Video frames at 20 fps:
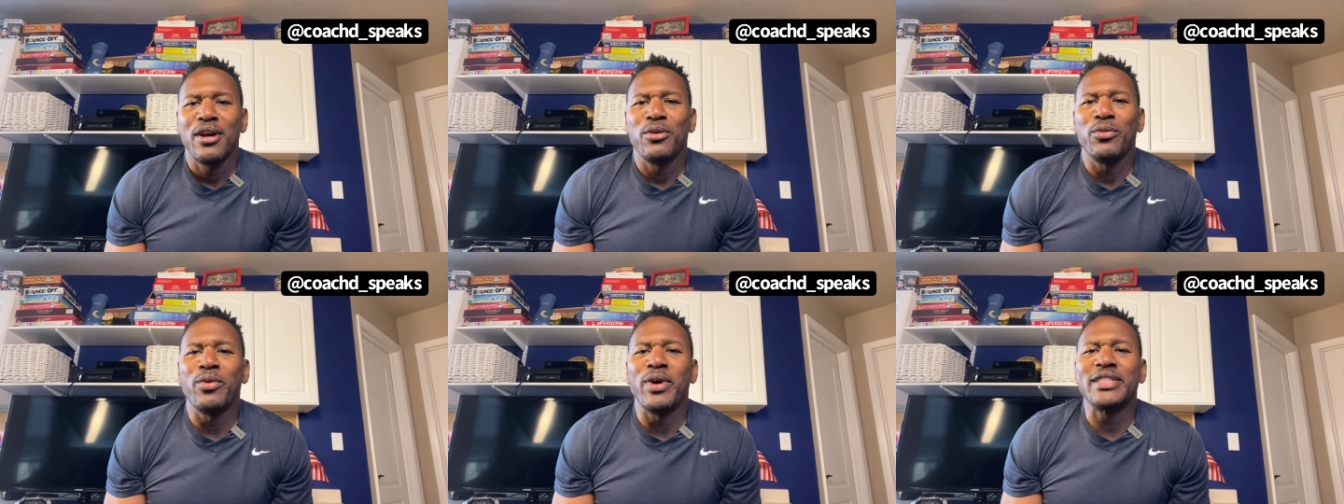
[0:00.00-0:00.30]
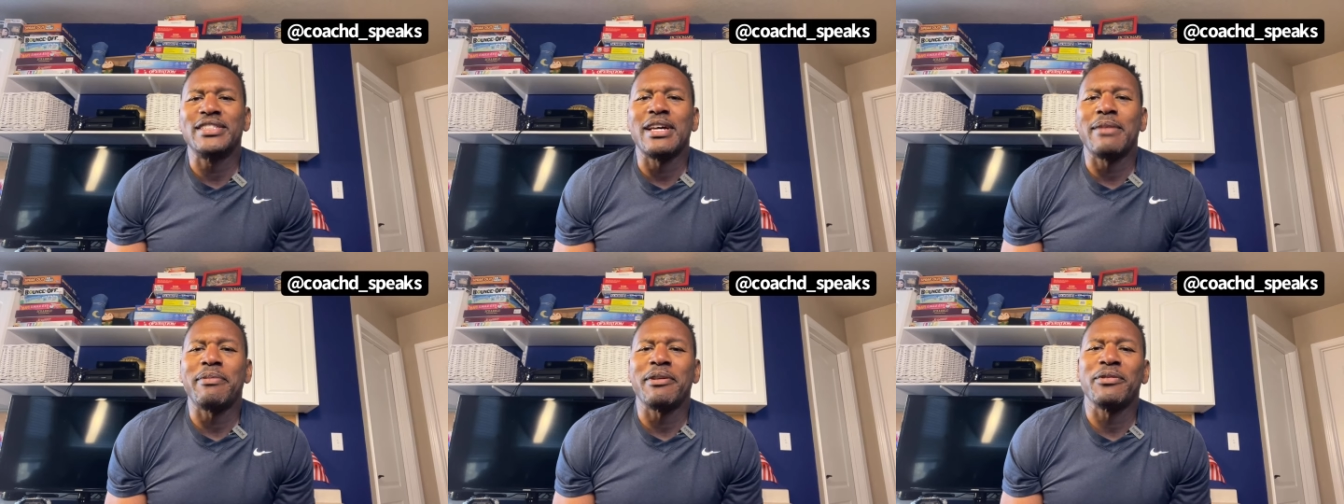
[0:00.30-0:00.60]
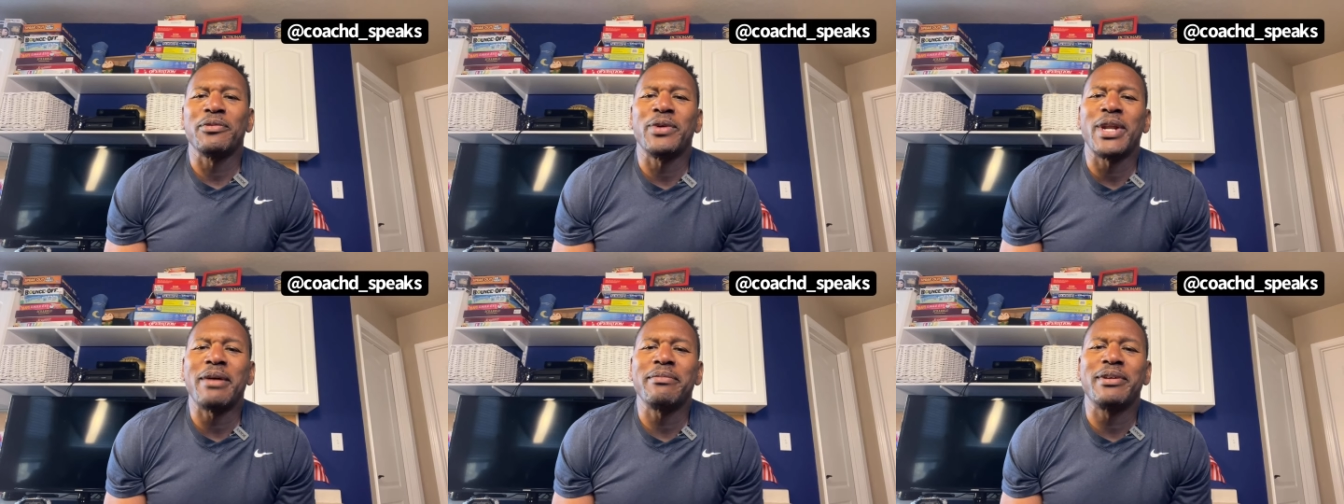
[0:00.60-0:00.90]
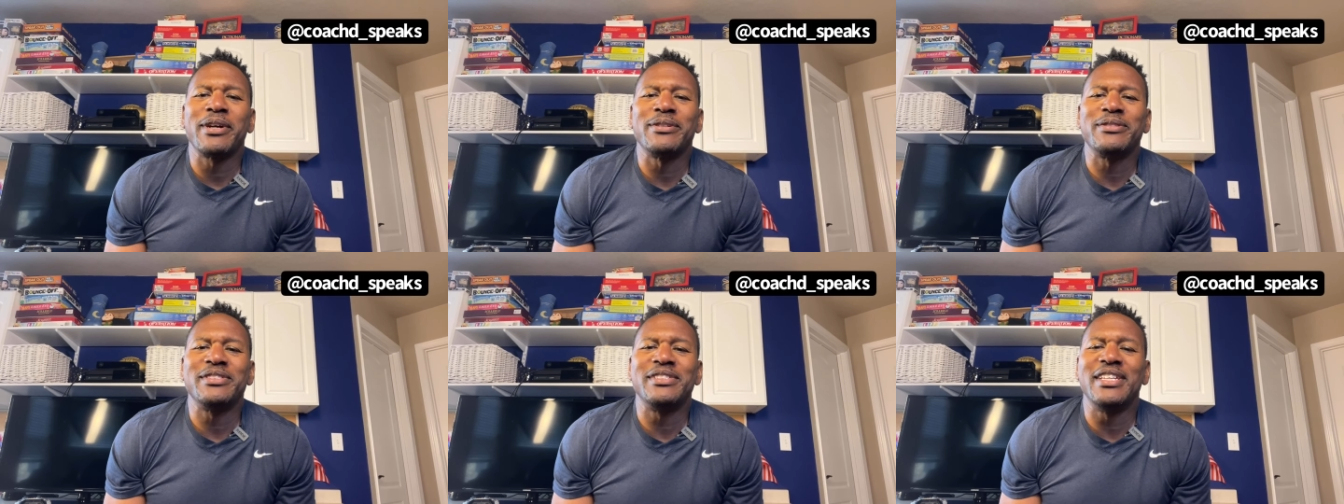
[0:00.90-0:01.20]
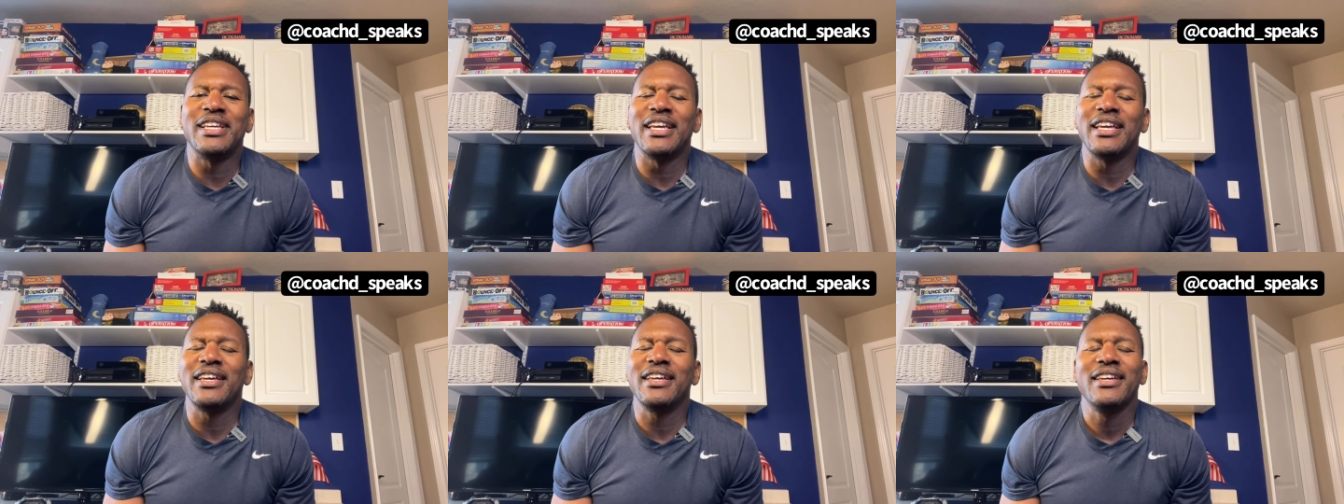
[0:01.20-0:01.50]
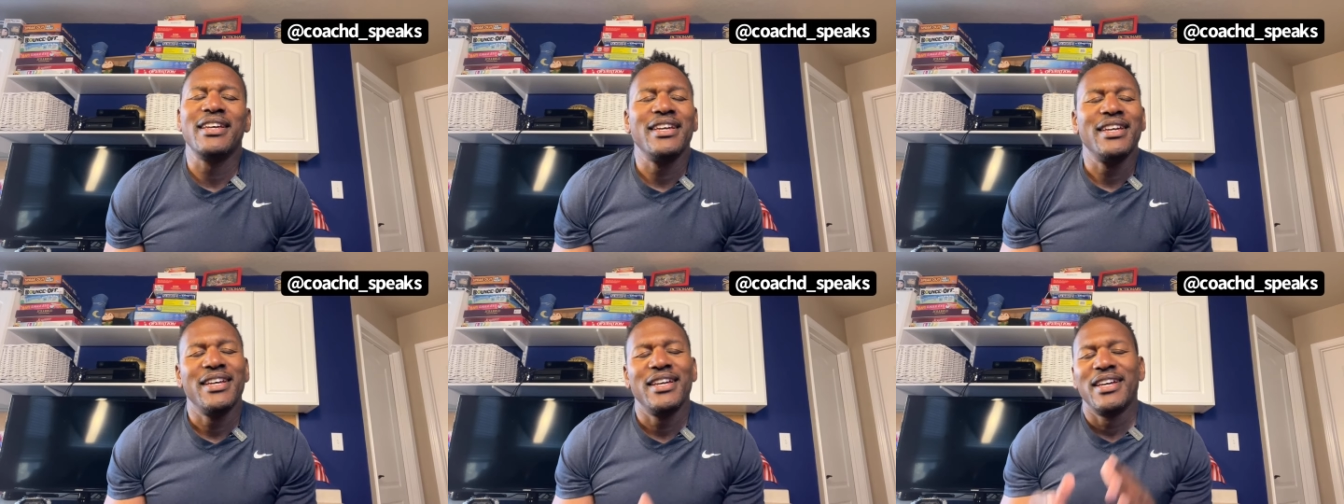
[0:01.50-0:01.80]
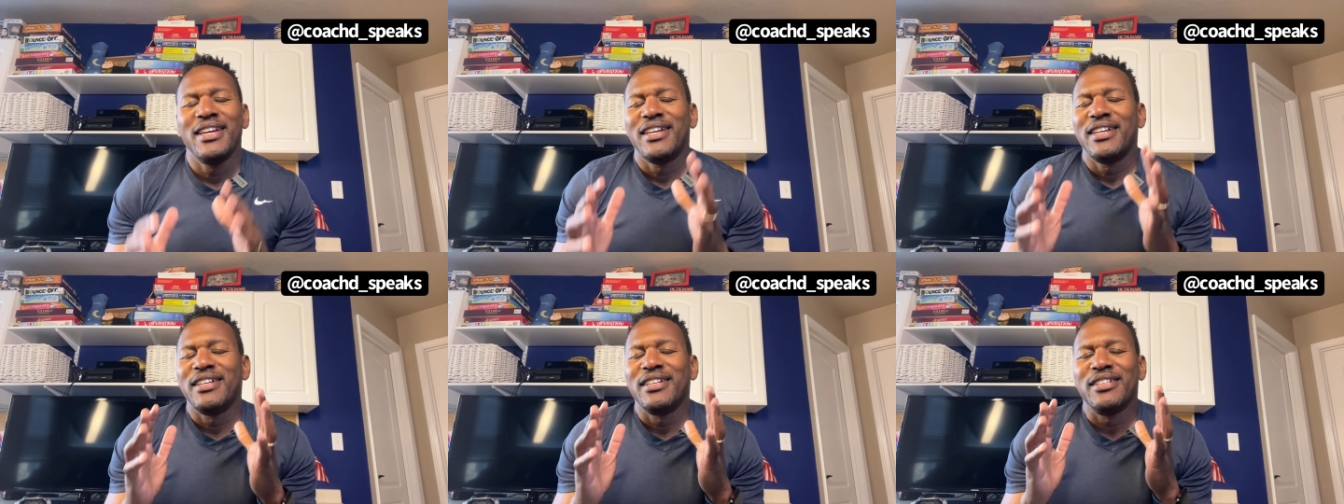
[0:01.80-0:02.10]
What's up, everyone? I'm Coach D.
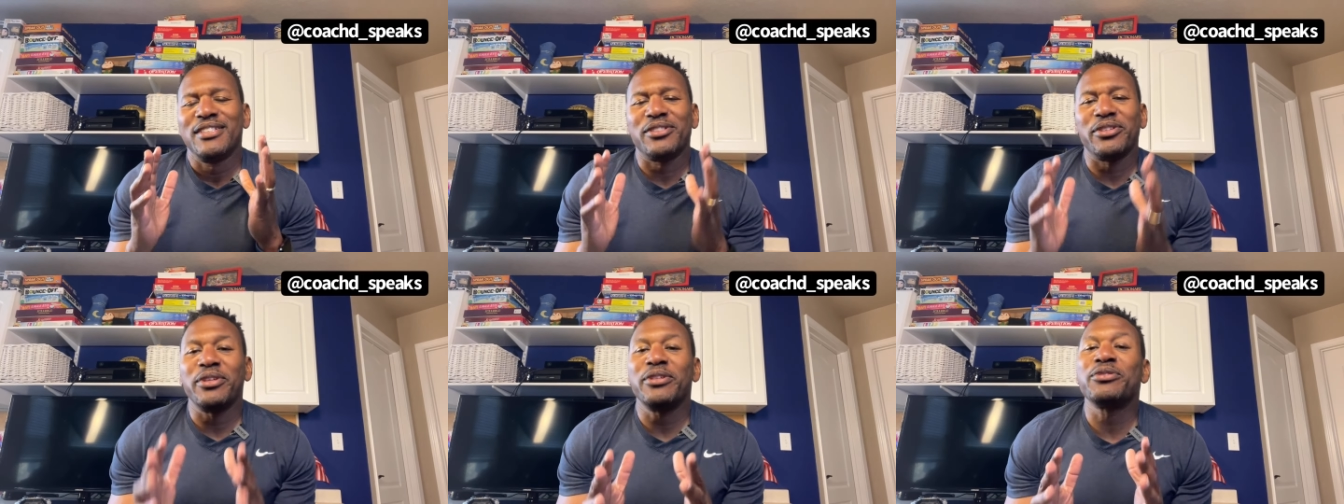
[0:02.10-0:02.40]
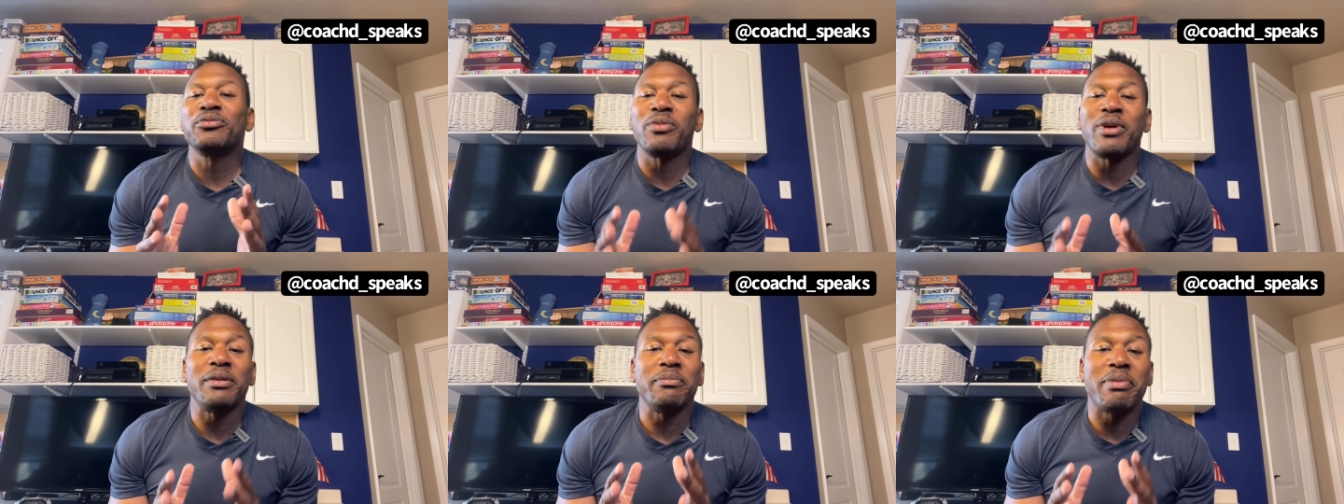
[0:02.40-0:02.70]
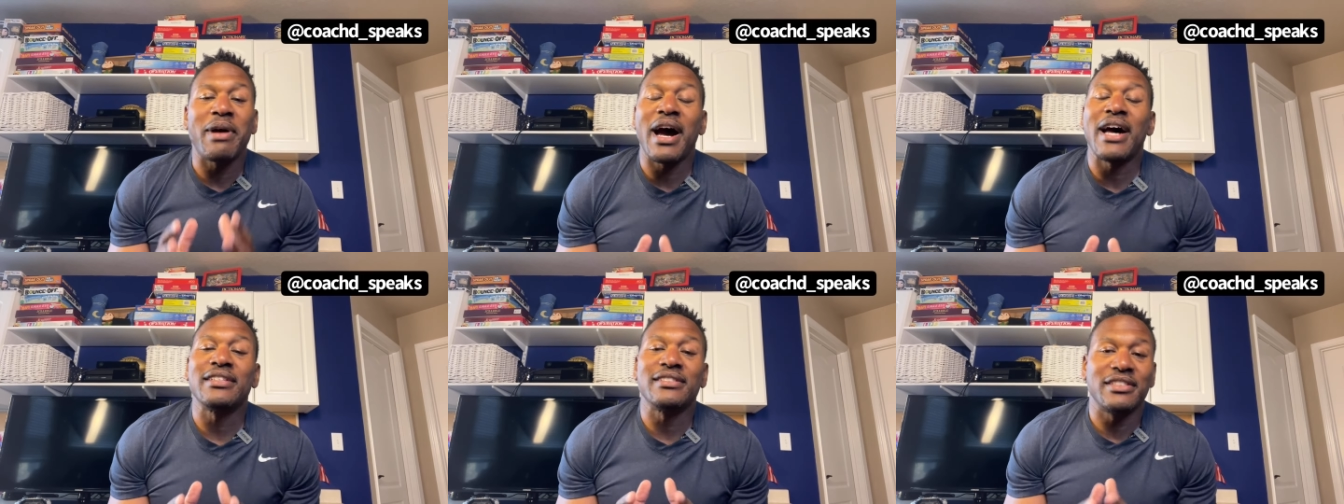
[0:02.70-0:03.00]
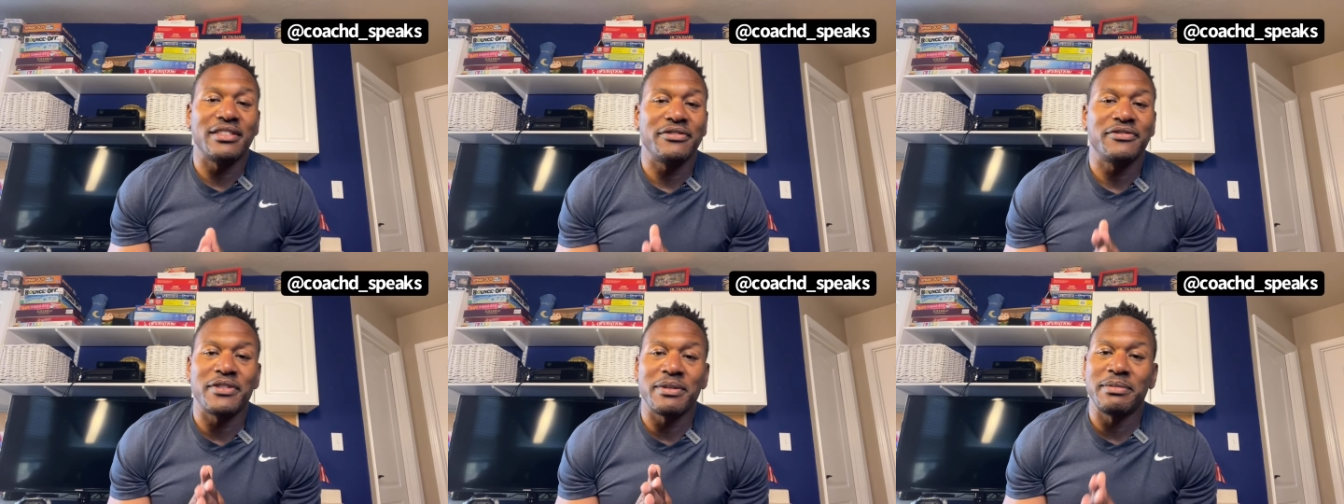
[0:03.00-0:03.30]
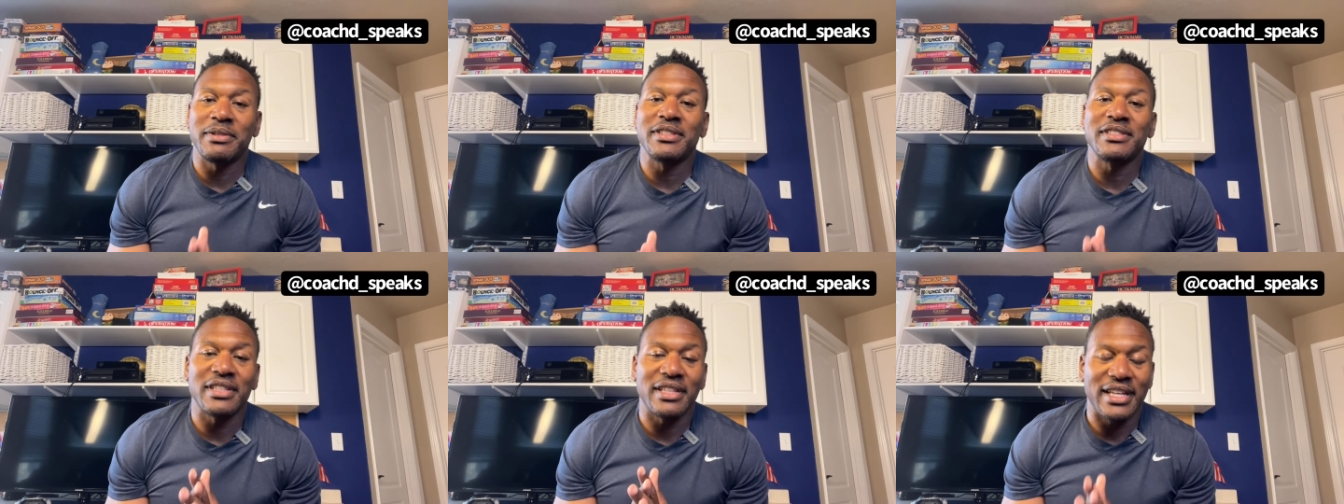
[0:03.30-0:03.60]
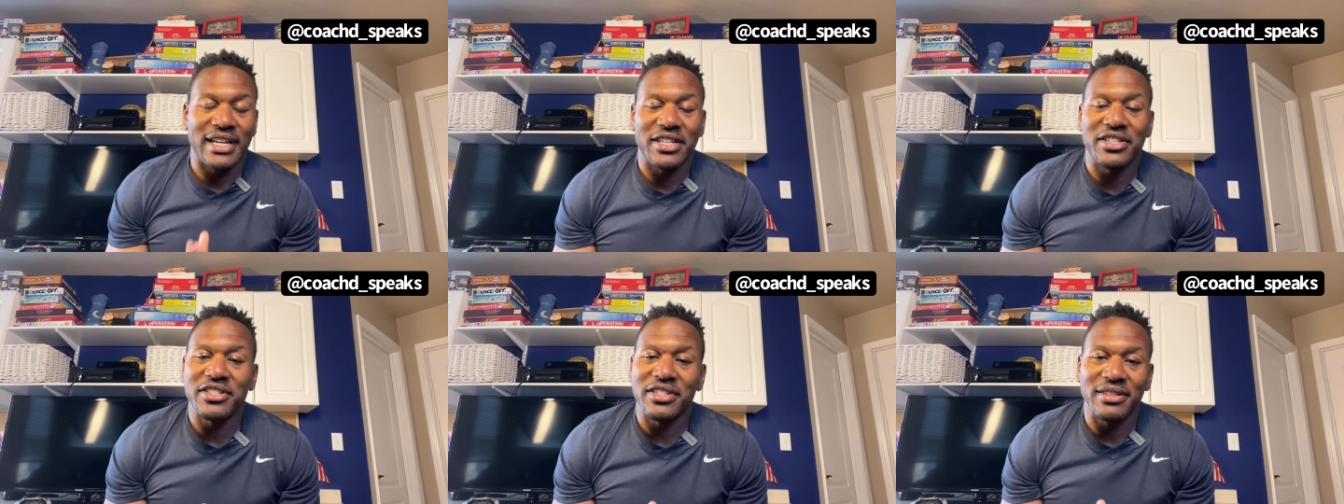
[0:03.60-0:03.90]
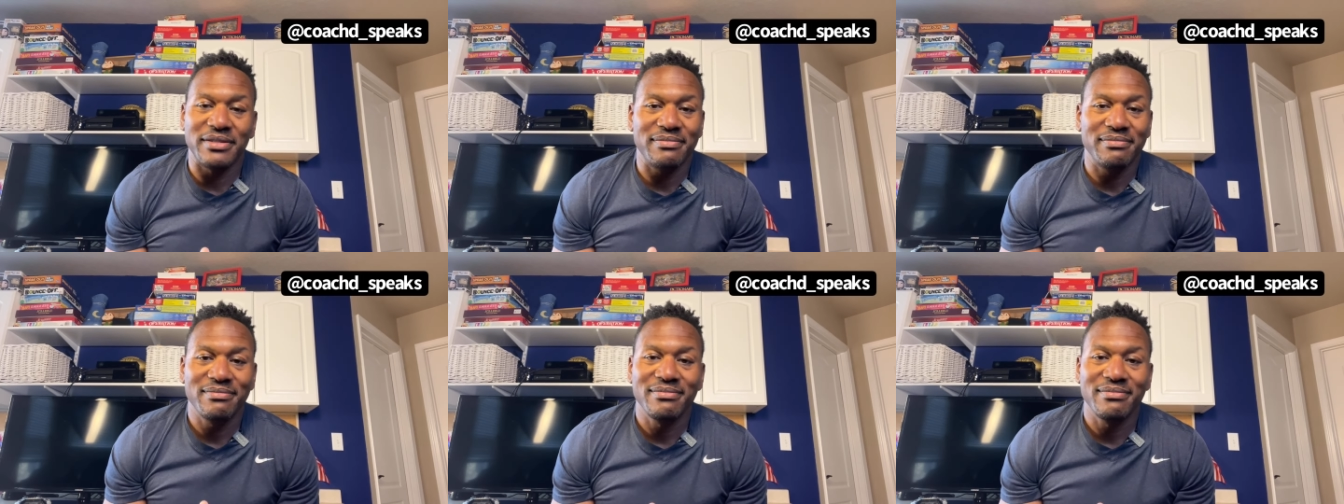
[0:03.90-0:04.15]
So there's one positive from this election,